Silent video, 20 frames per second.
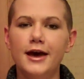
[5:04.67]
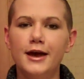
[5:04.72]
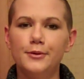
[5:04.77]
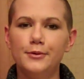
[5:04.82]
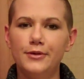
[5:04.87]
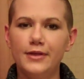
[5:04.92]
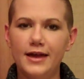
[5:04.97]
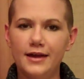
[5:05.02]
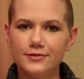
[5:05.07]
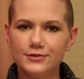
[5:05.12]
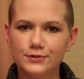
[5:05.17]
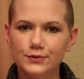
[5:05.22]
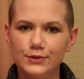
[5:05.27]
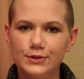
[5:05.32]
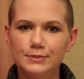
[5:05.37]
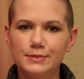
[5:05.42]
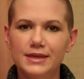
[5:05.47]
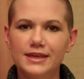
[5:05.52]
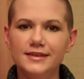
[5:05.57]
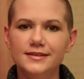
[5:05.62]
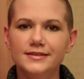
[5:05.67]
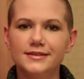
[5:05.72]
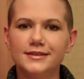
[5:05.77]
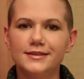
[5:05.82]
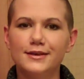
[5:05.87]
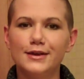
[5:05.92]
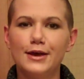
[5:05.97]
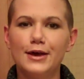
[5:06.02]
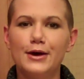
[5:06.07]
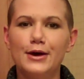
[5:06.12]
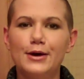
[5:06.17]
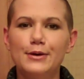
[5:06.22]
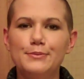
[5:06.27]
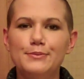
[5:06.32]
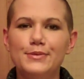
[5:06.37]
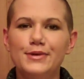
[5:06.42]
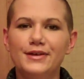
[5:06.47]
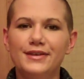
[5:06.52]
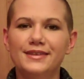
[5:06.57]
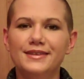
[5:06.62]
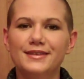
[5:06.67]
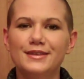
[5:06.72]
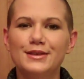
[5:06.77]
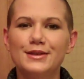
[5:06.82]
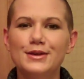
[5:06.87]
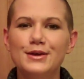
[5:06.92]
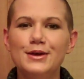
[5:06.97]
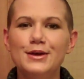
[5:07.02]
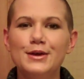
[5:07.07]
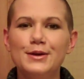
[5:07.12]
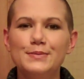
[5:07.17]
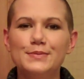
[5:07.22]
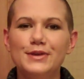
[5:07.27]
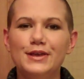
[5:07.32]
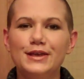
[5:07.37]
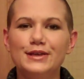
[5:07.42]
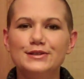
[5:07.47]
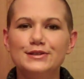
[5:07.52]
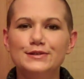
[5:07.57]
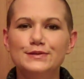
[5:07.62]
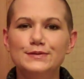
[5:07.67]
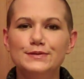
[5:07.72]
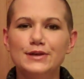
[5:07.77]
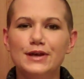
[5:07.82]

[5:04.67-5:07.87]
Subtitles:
I will have to admit, because